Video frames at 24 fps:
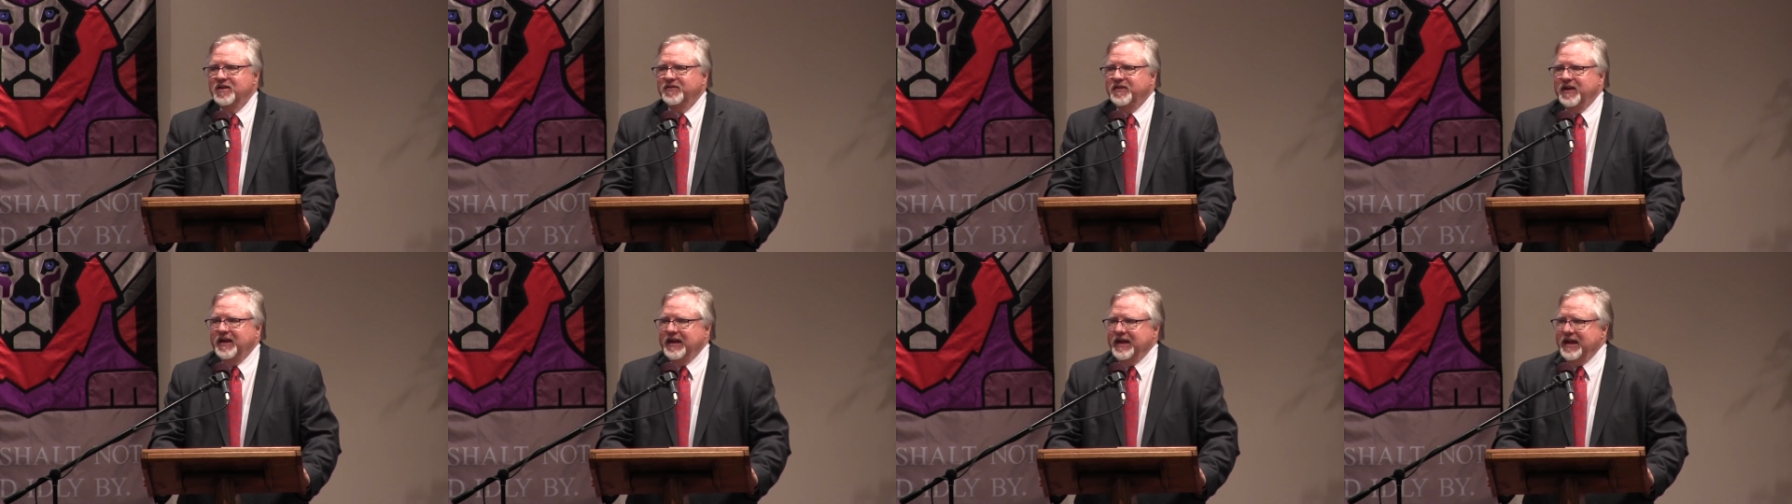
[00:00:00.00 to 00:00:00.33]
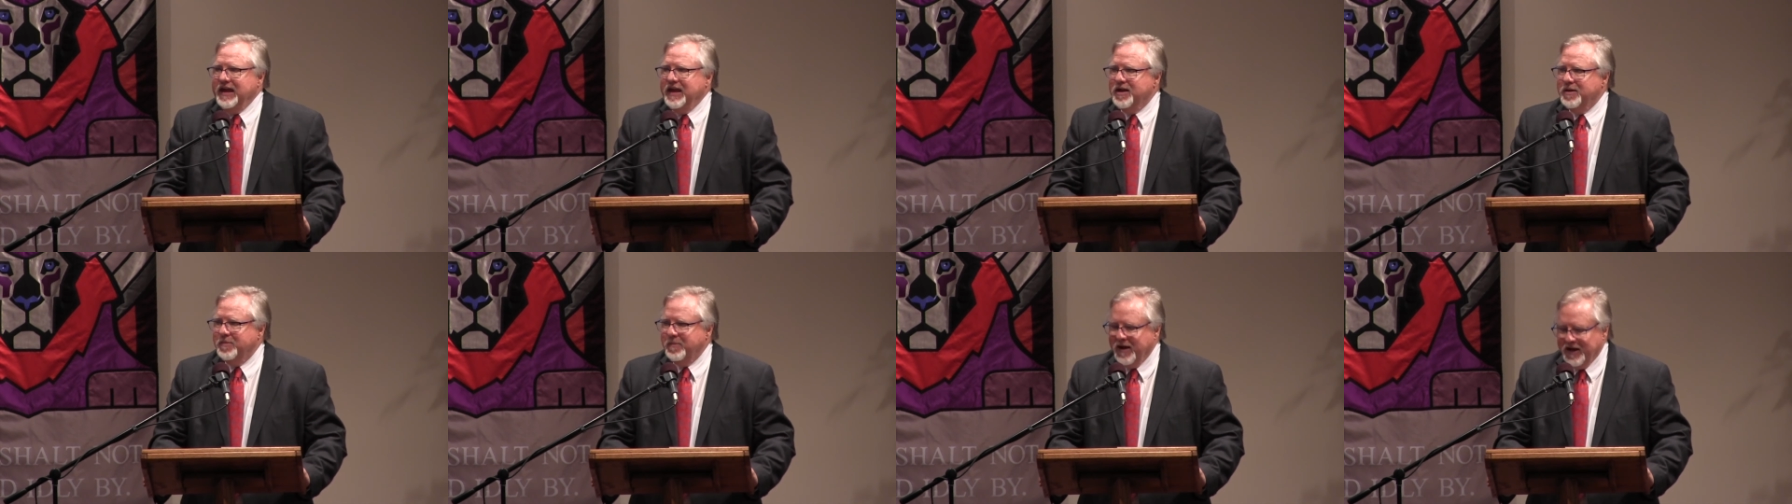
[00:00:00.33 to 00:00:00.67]
the
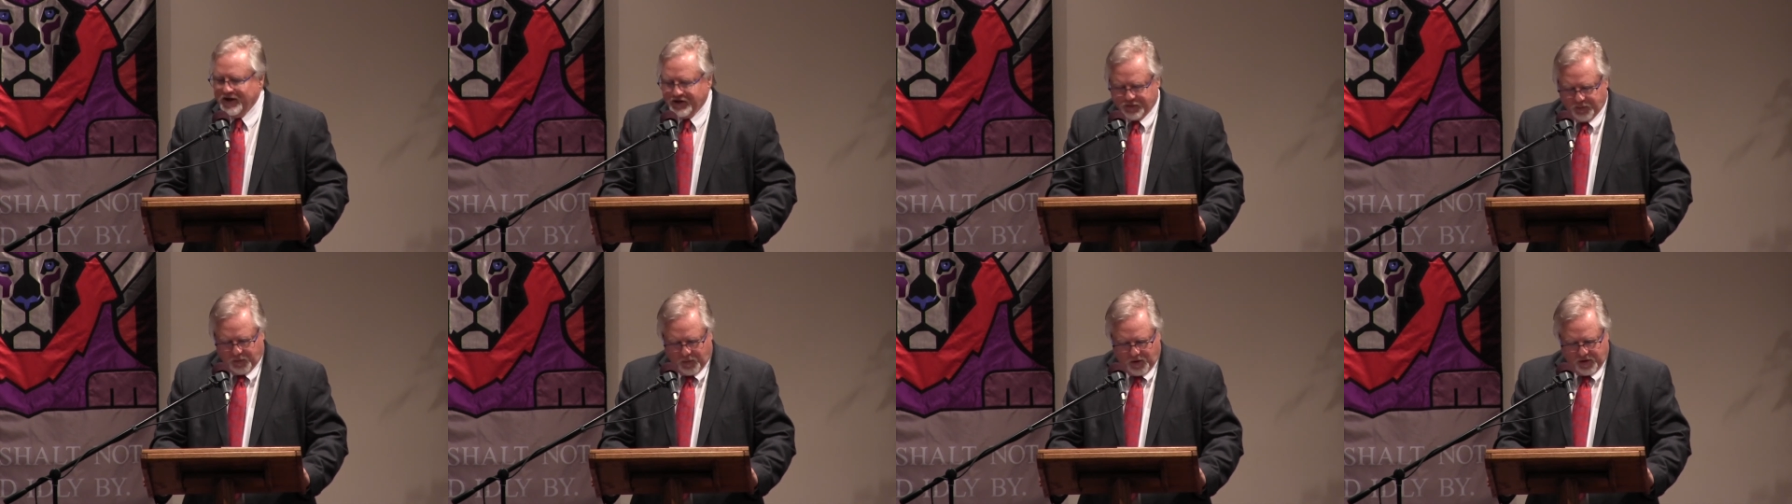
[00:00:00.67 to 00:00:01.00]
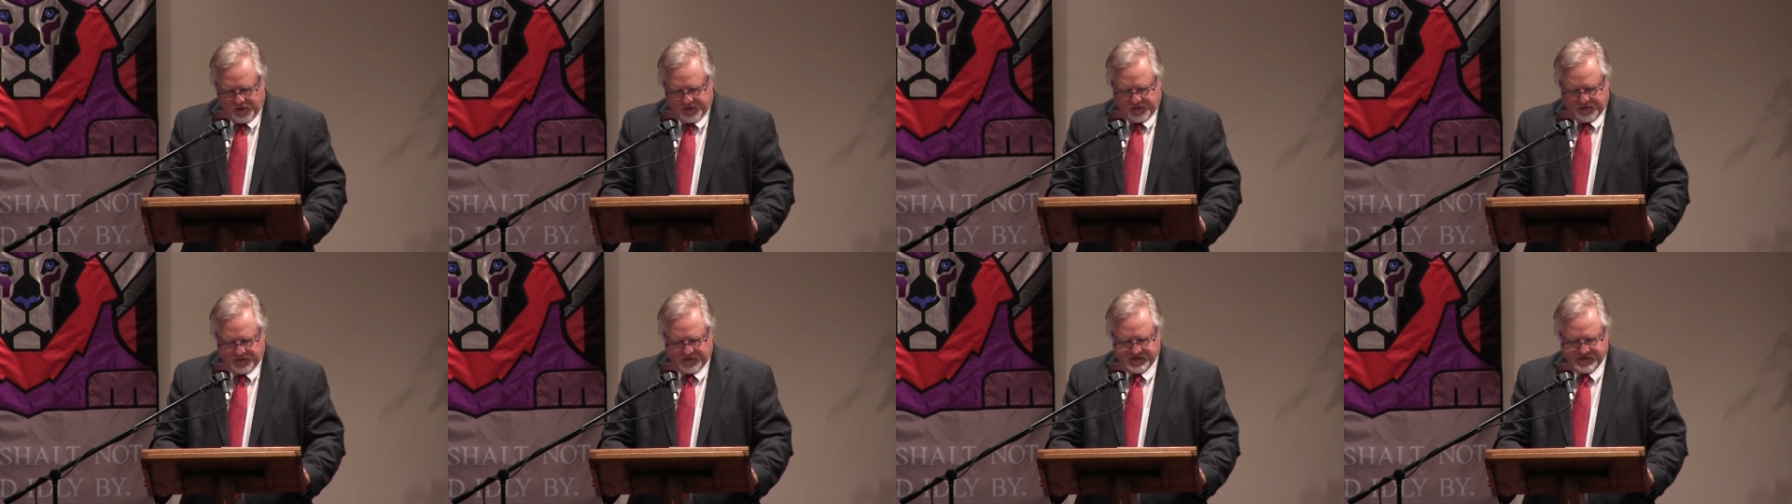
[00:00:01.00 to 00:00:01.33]
EMS
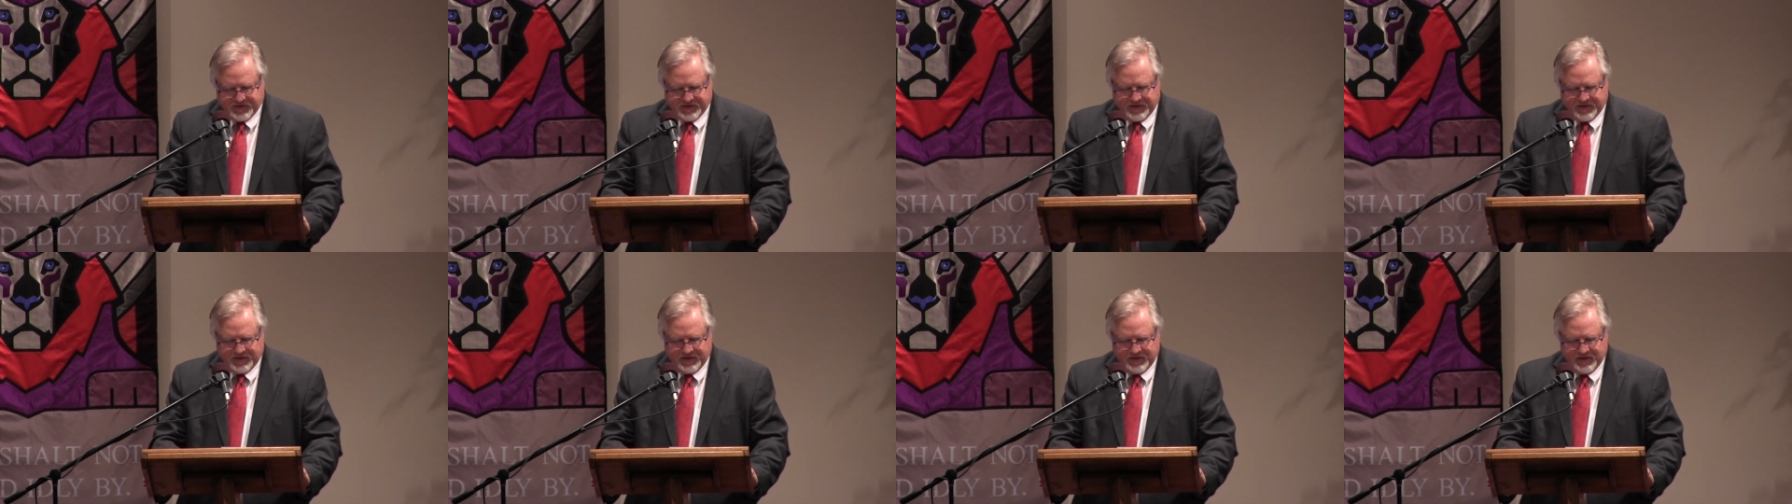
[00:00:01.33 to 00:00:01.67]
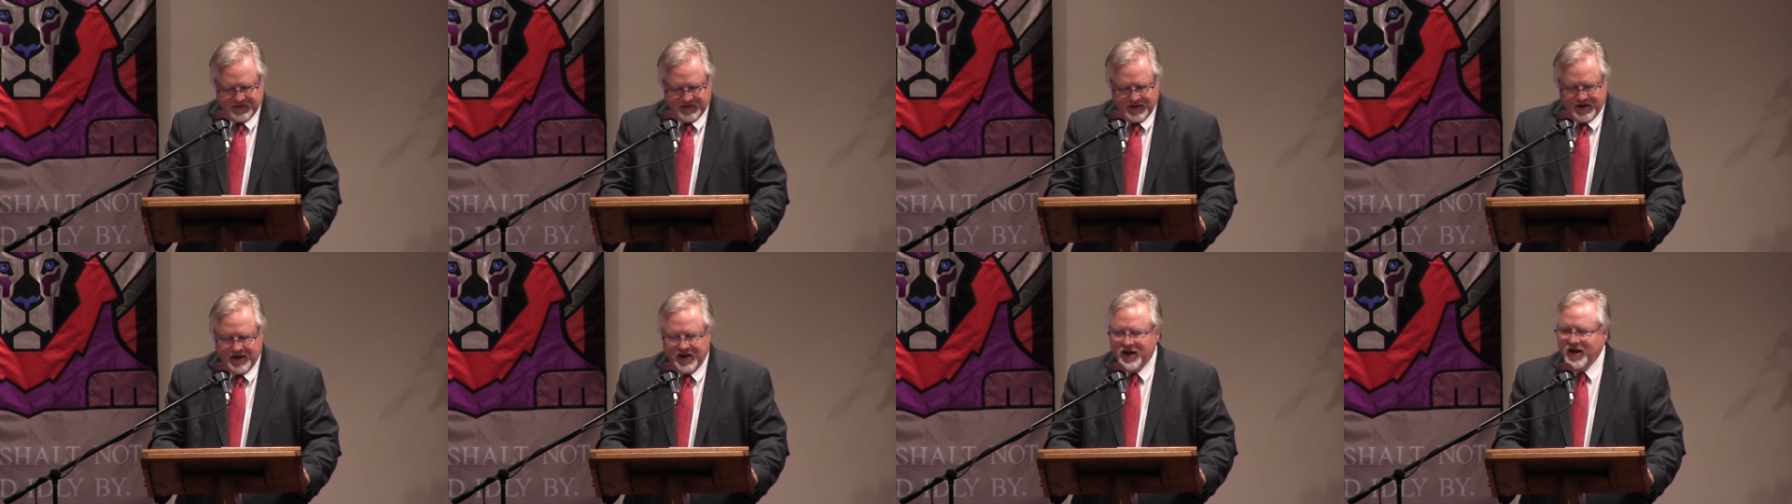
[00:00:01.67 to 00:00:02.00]
workers.
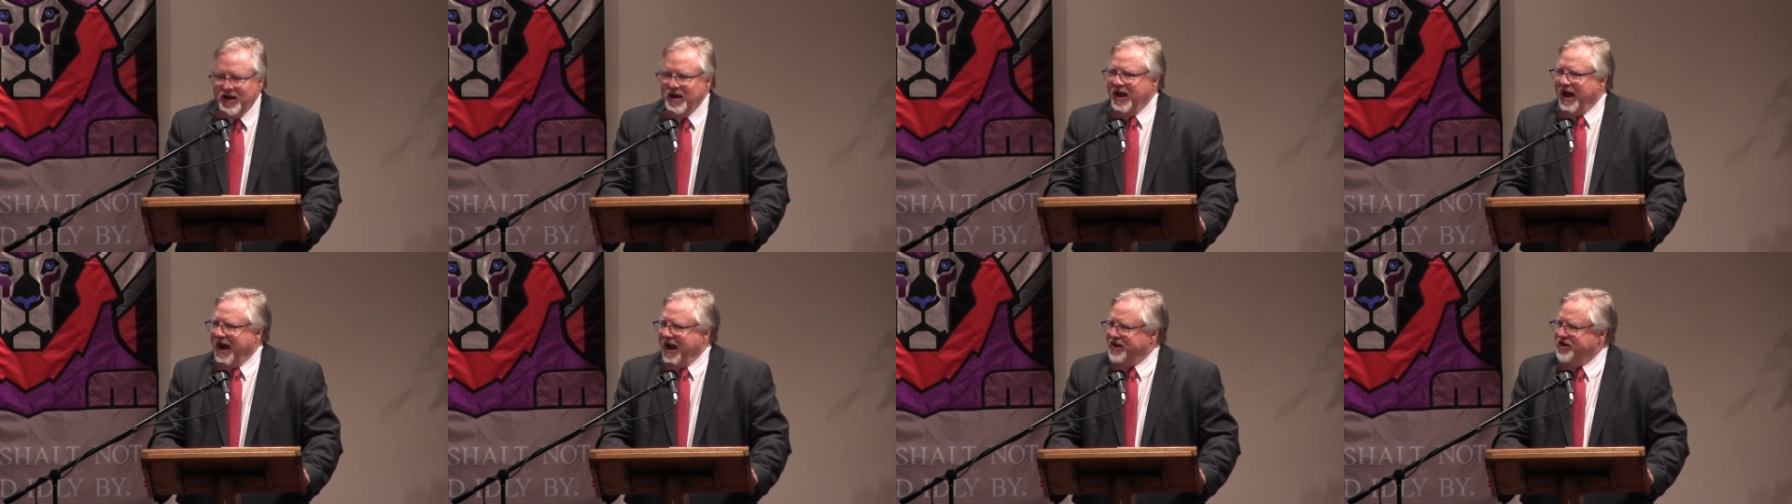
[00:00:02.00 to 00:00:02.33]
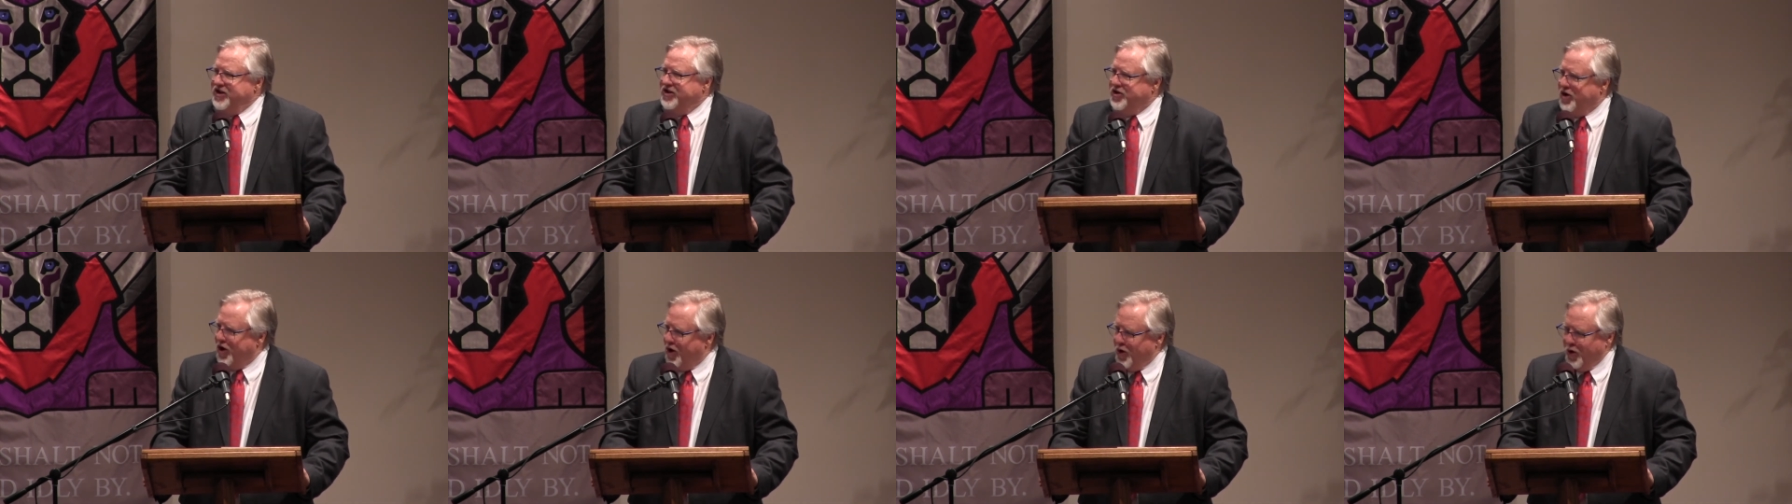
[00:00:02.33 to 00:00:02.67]

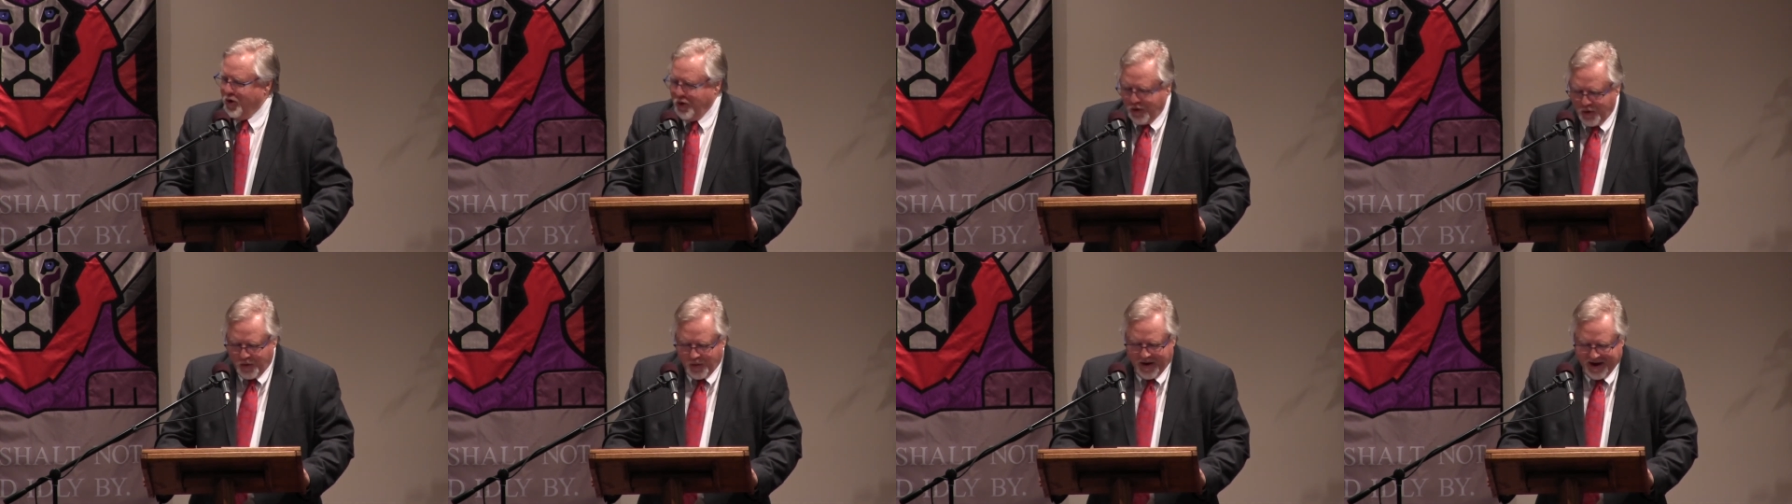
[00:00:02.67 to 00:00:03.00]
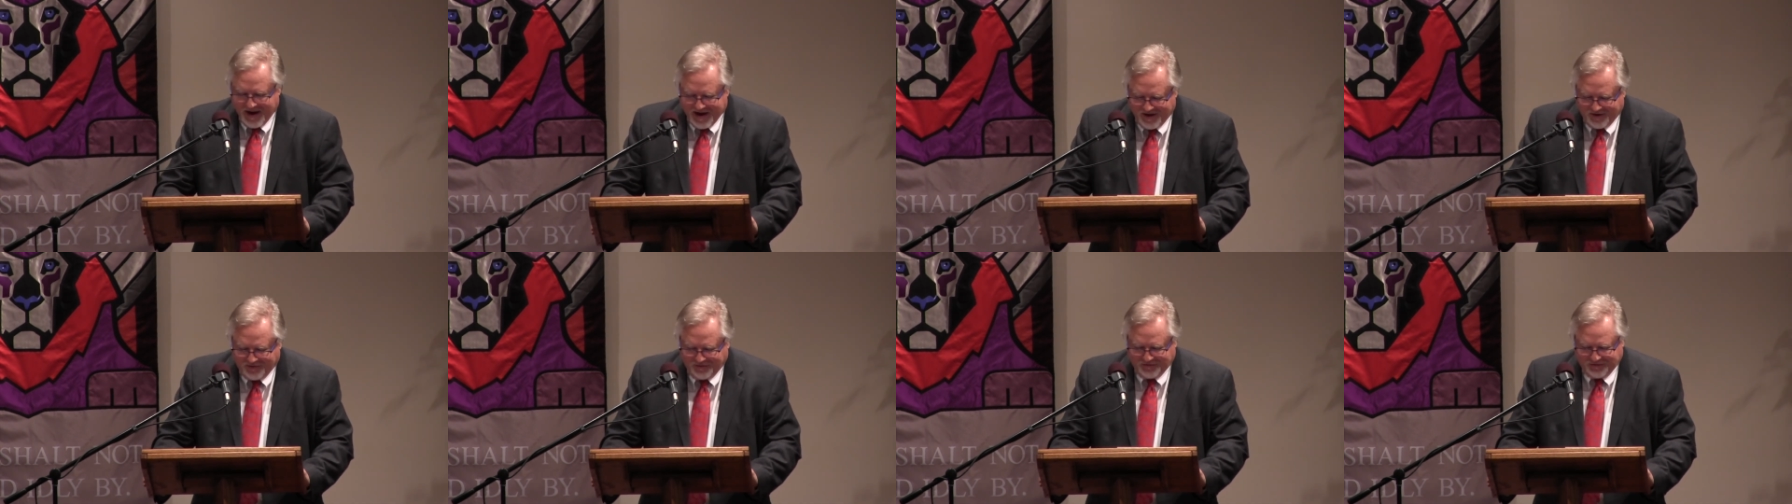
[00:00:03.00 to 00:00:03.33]
And you know who
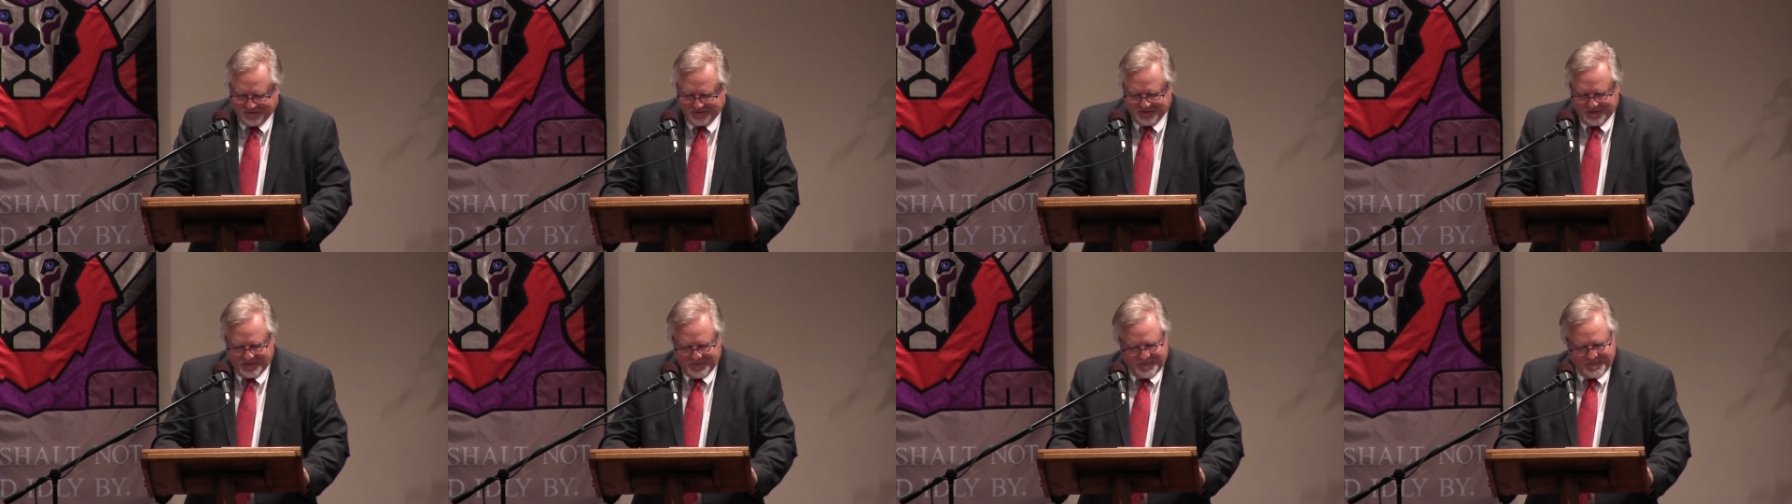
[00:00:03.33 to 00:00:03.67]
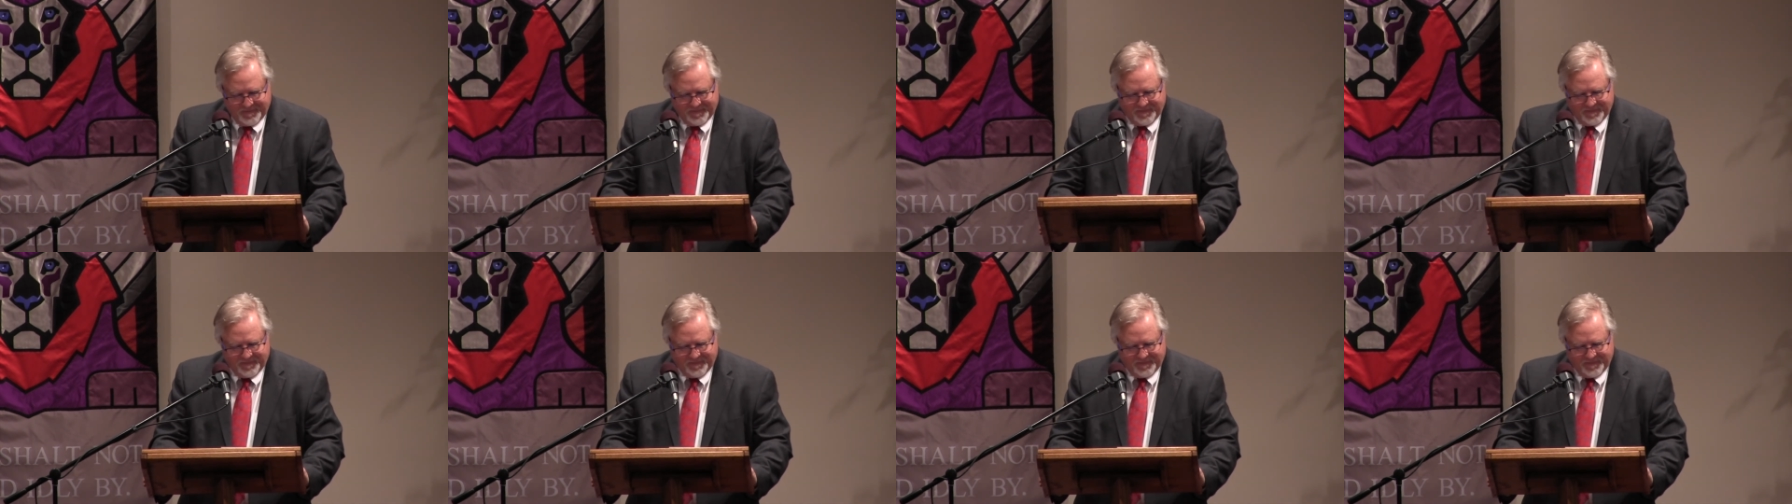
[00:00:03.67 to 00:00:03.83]
else?